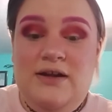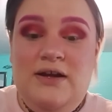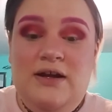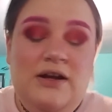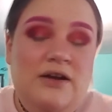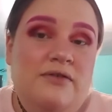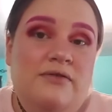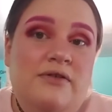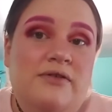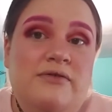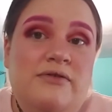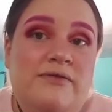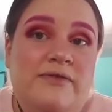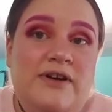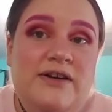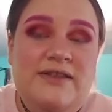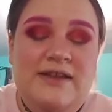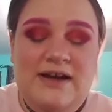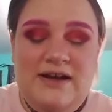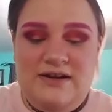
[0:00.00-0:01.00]
I don't know what the
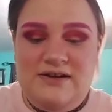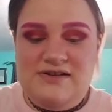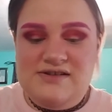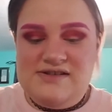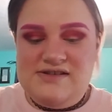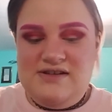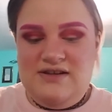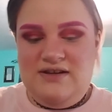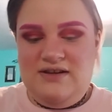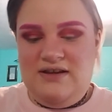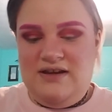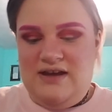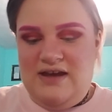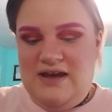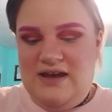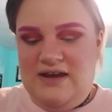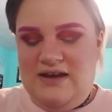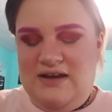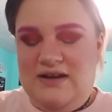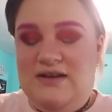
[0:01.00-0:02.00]
fuck that is.
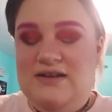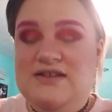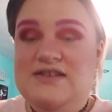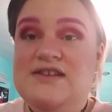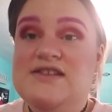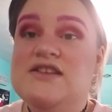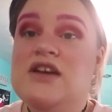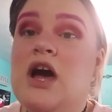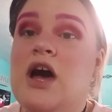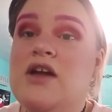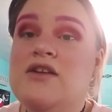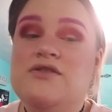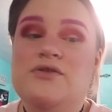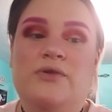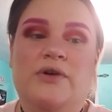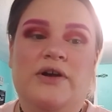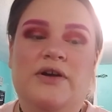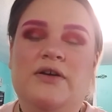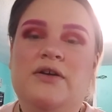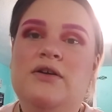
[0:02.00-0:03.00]
And it says
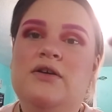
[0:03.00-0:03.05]
contour.